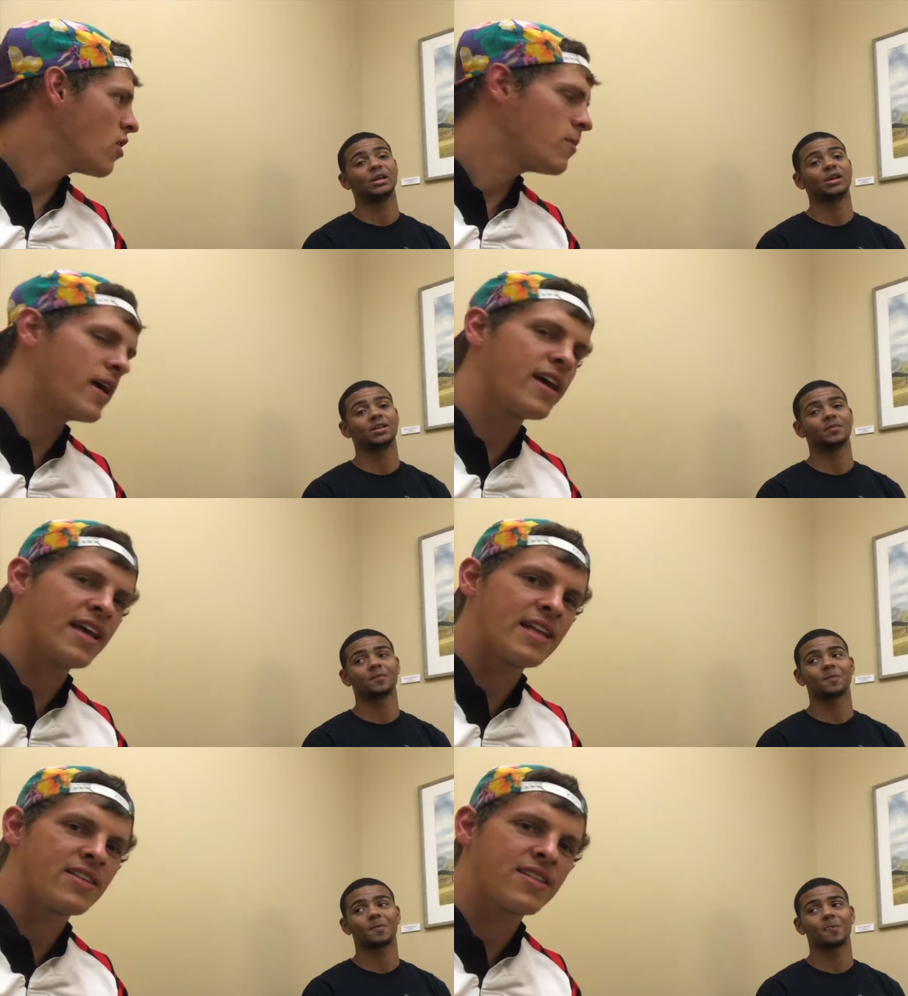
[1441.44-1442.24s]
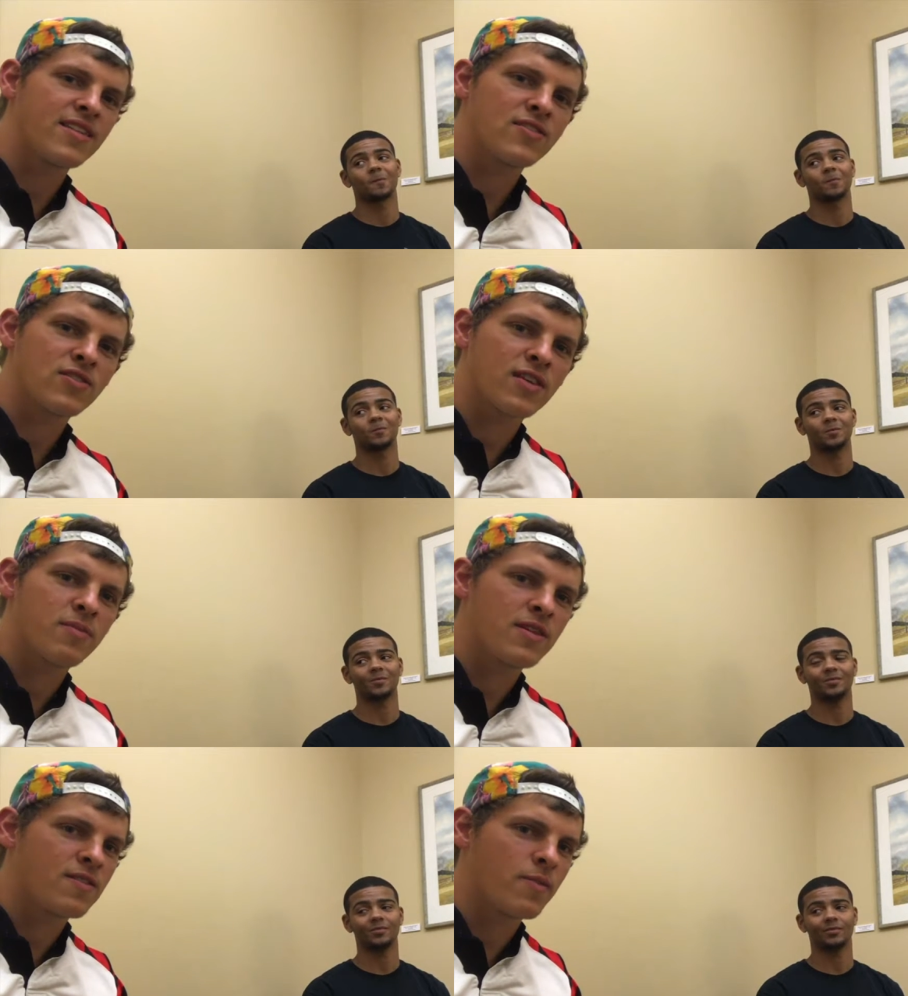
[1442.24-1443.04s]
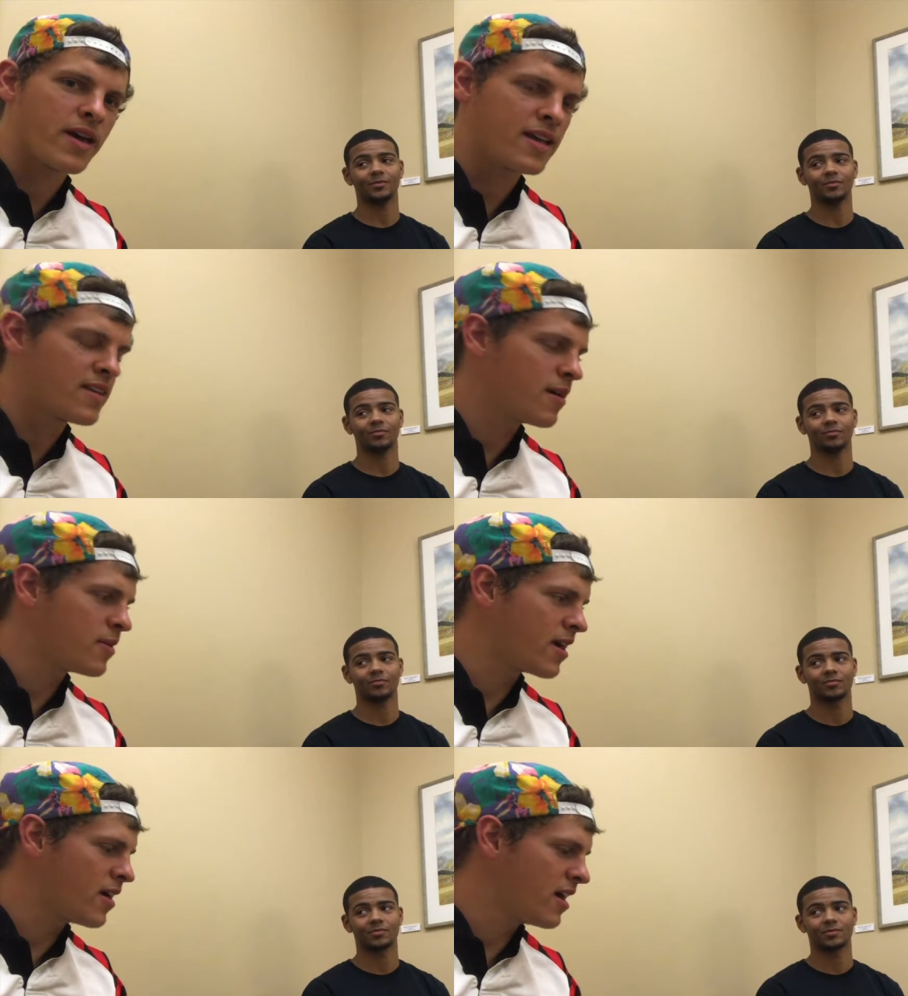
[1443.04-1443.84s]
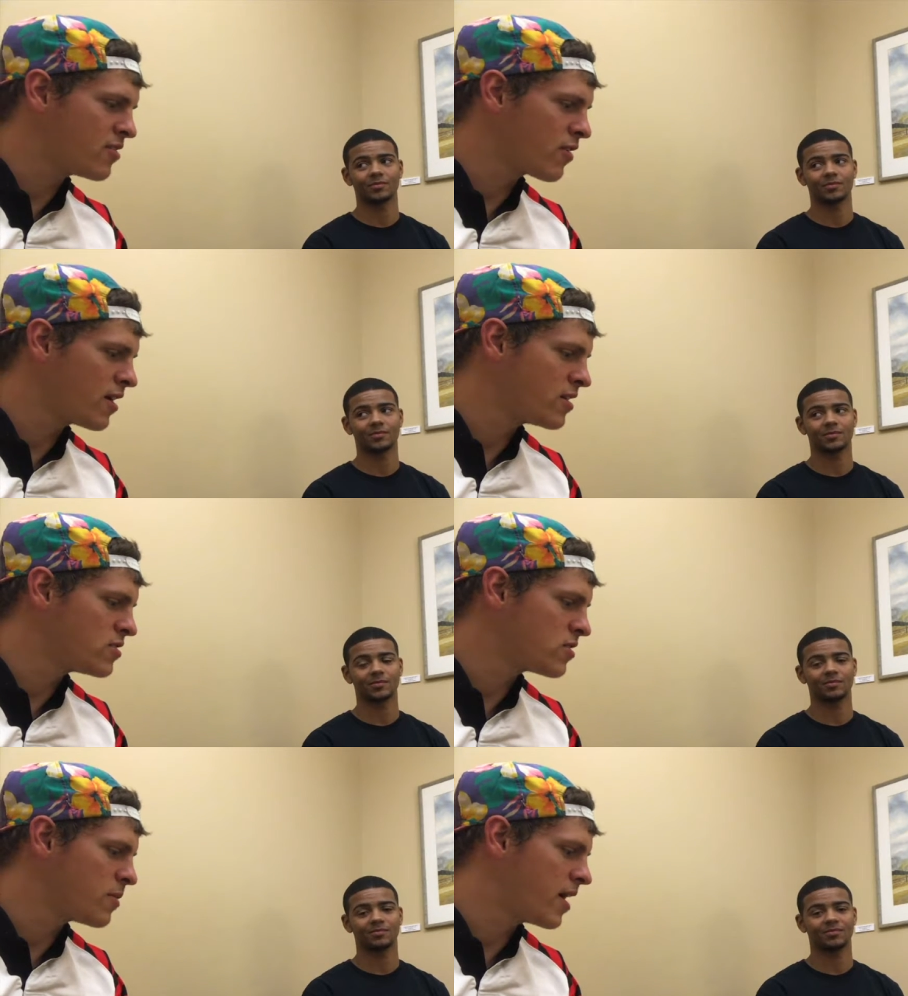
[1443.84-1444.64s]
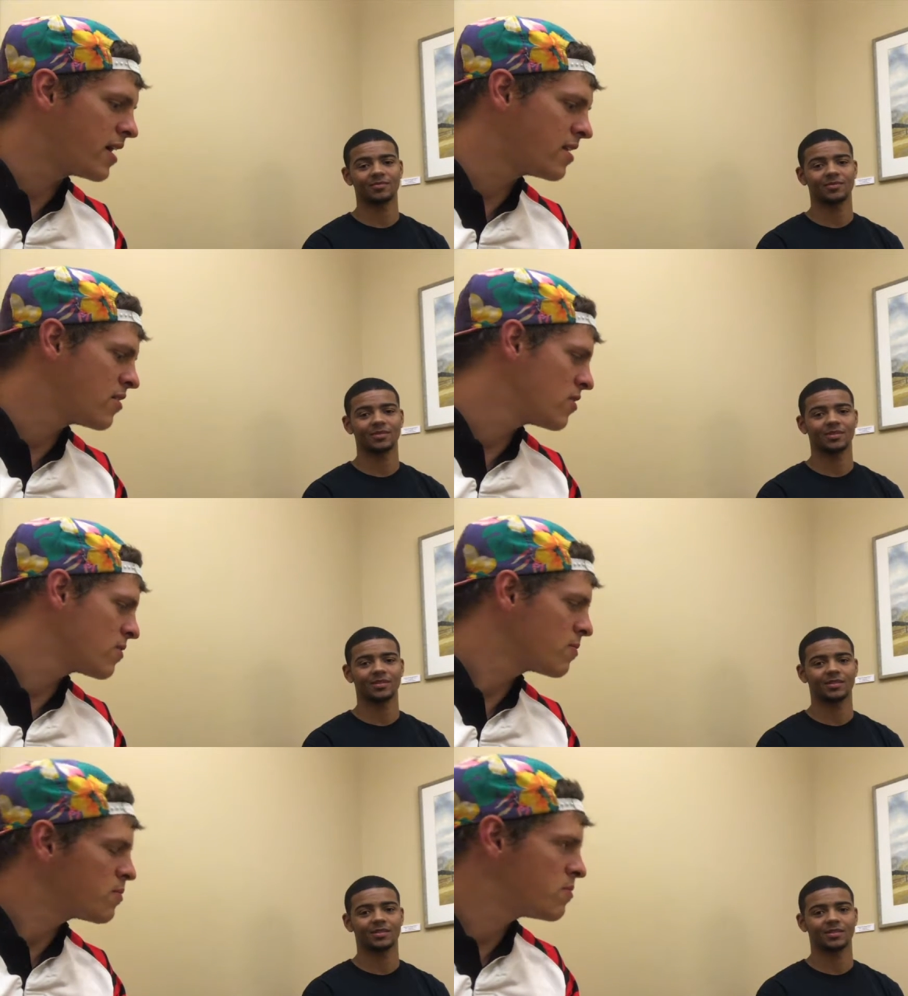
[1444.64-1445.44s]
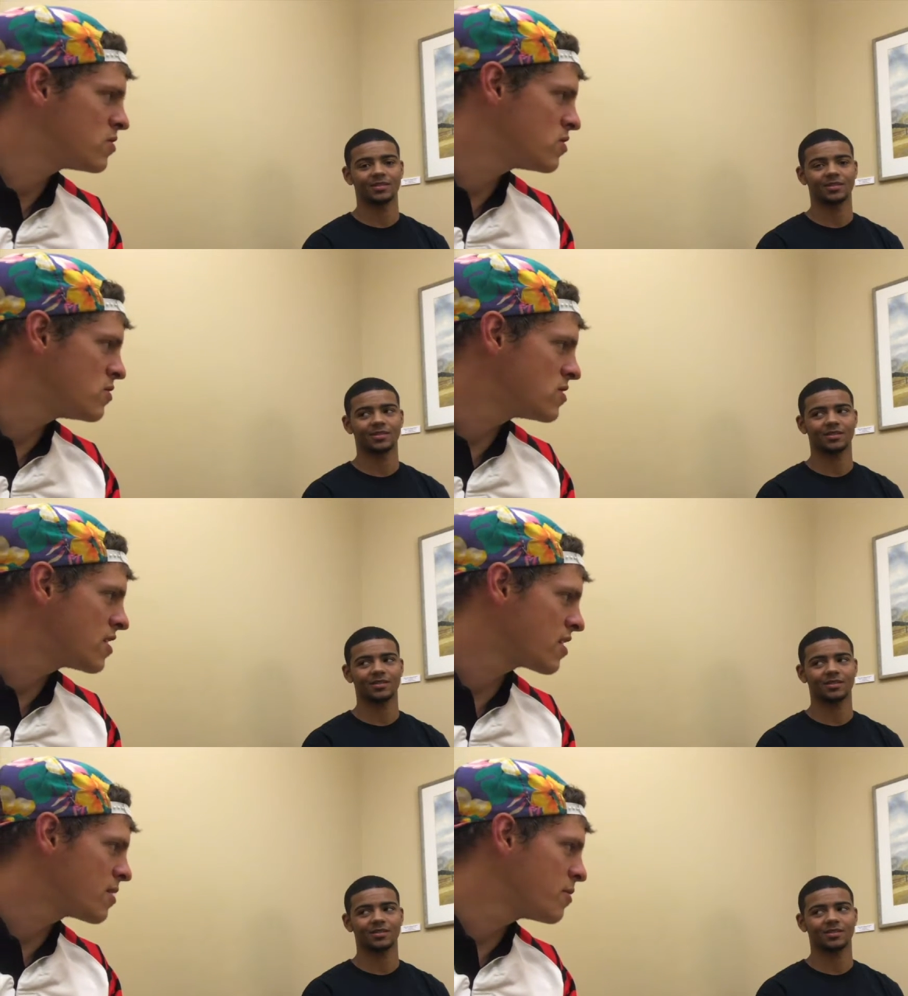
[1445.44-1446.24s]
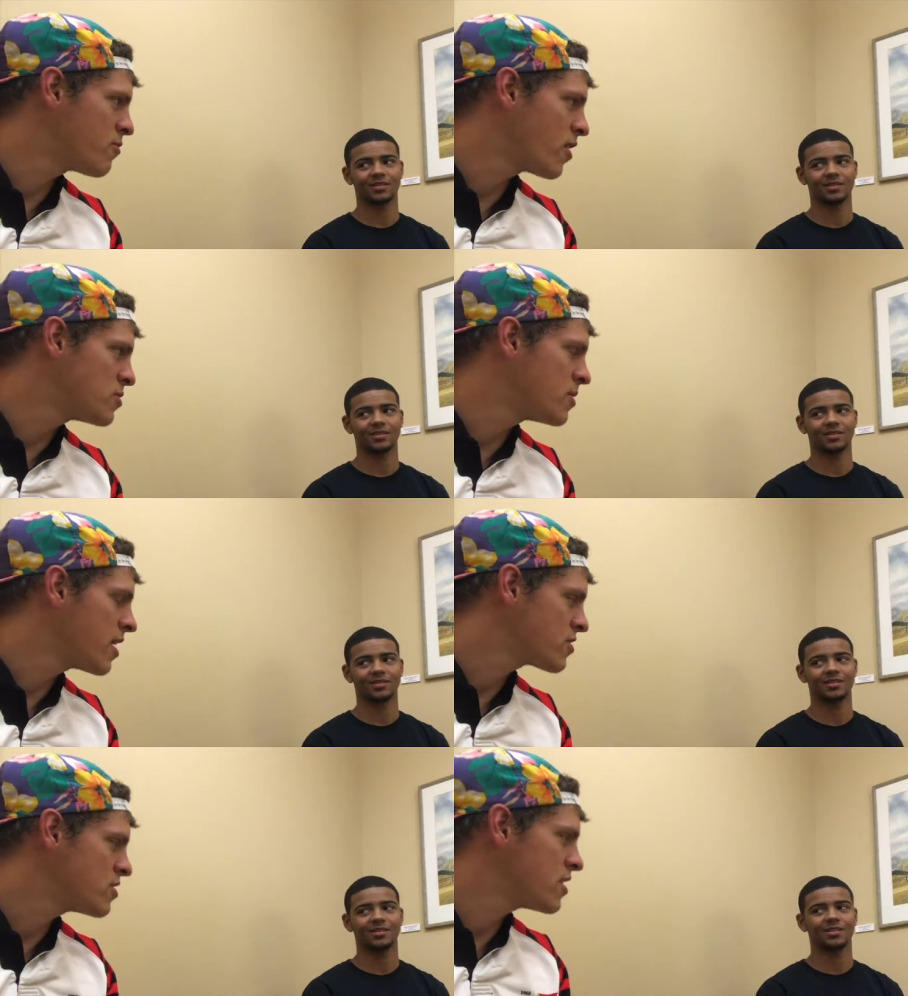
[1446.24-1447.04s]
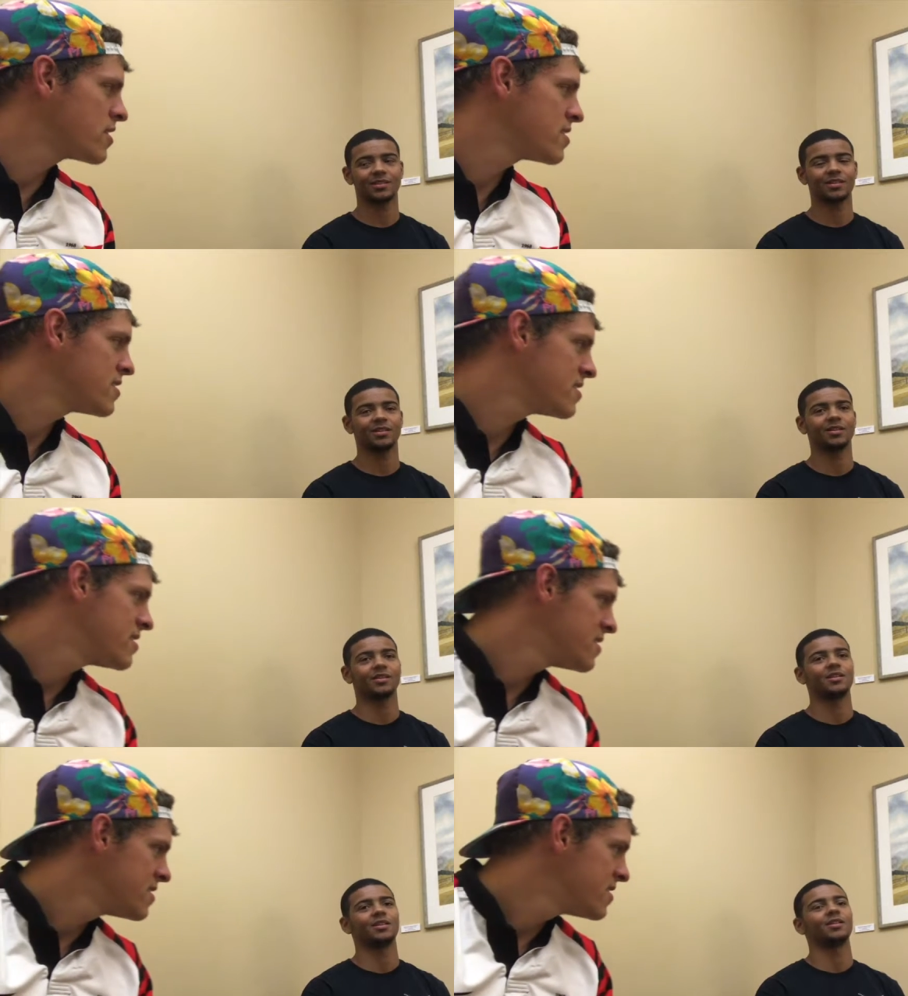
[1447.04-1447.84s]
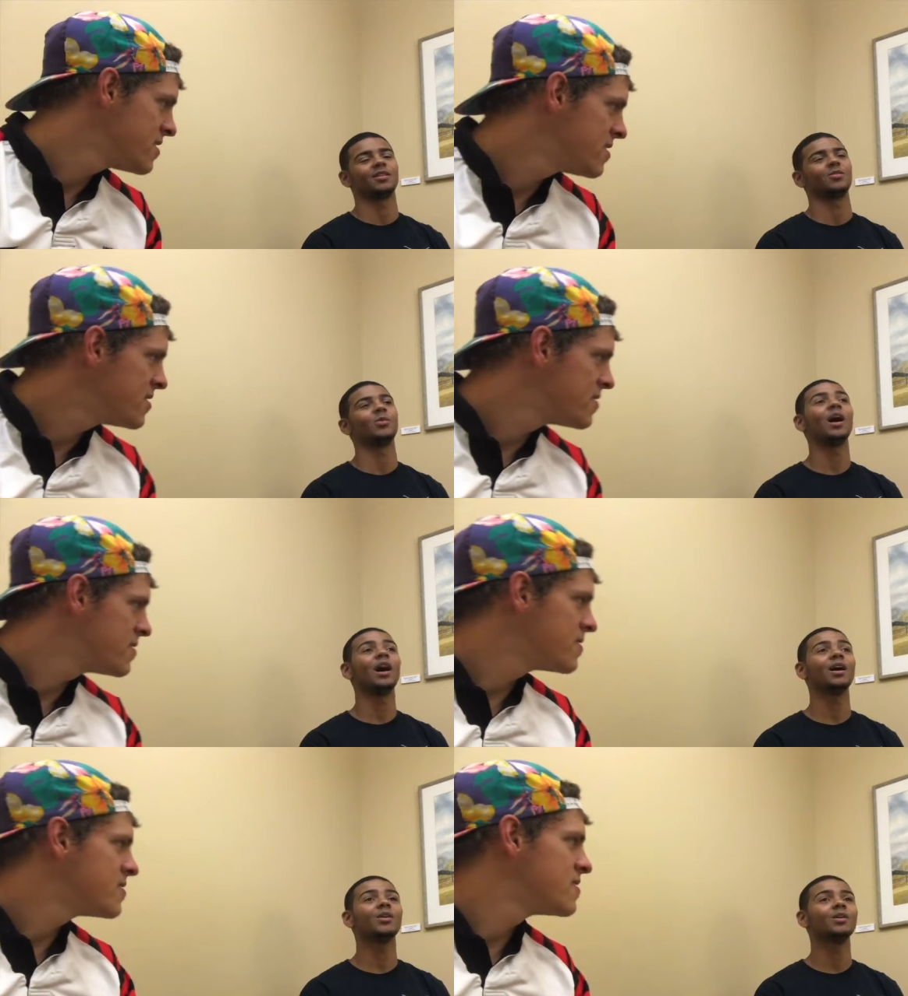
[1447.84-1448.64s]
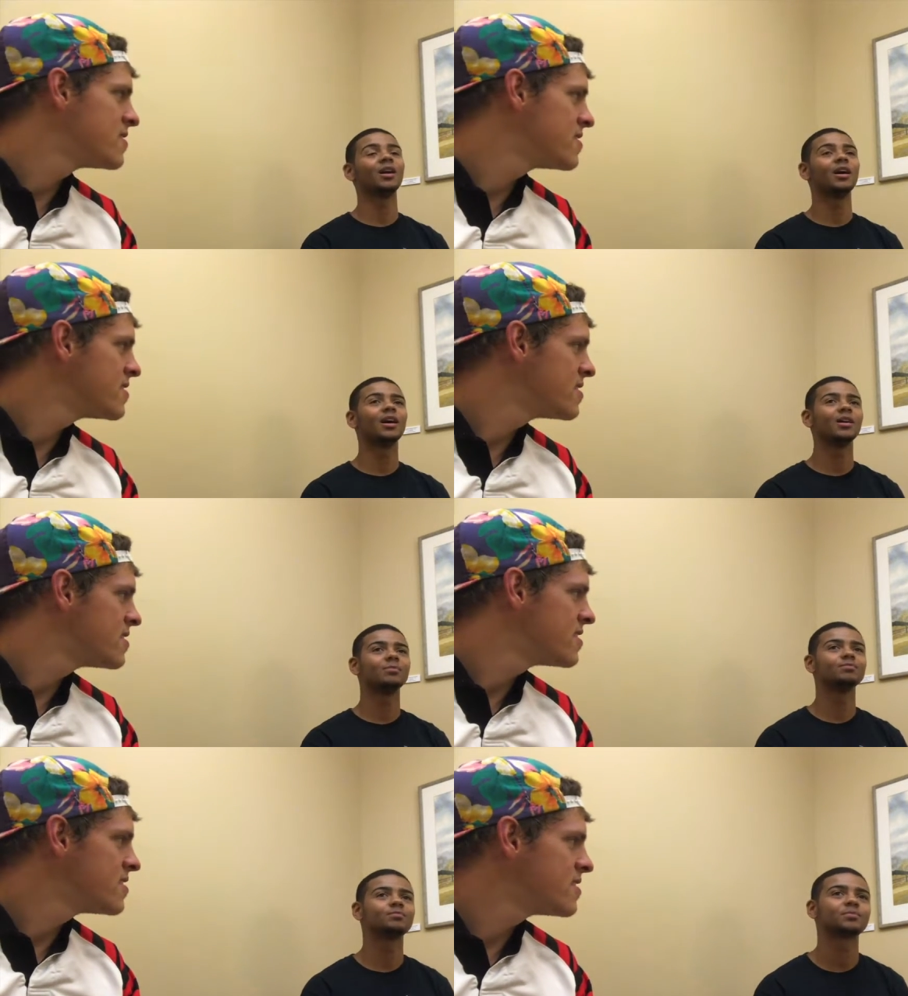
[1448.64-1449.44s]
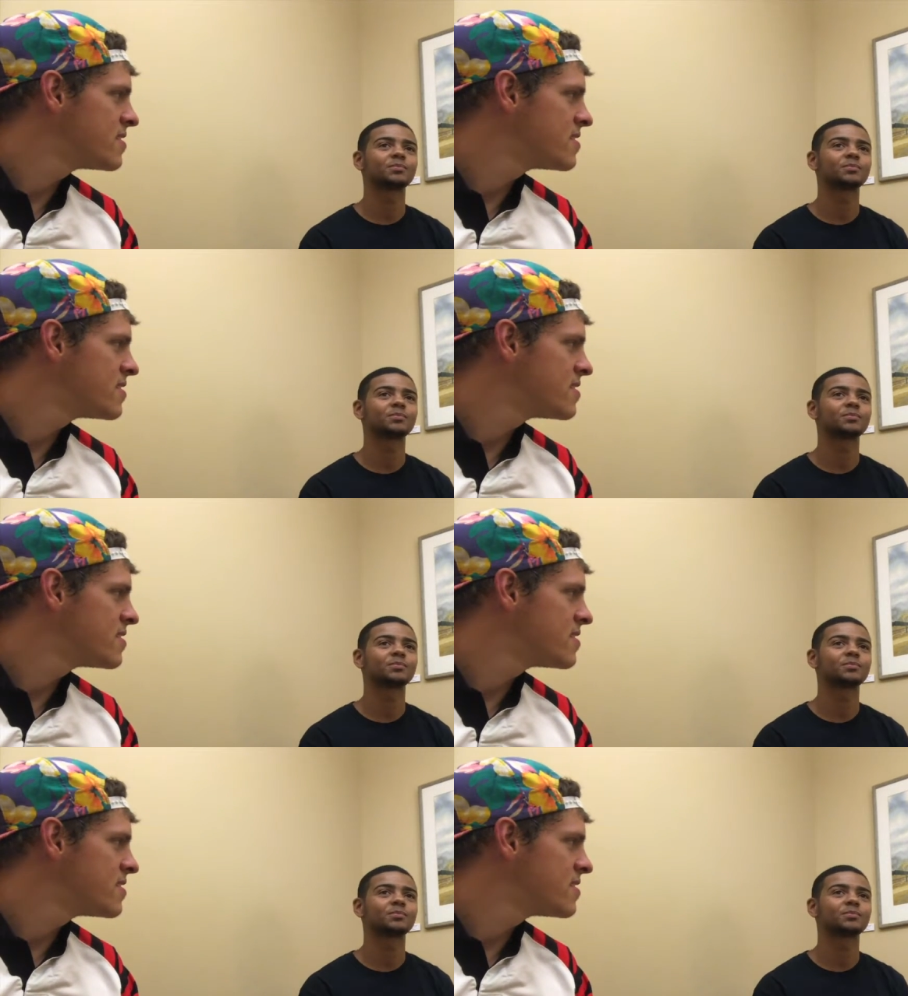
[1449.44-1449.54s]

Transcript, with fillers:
Speaker 1: To all my in, this can be to my incoming eighth graders or my or the students that are going to be freshmen next year. Wow. Um.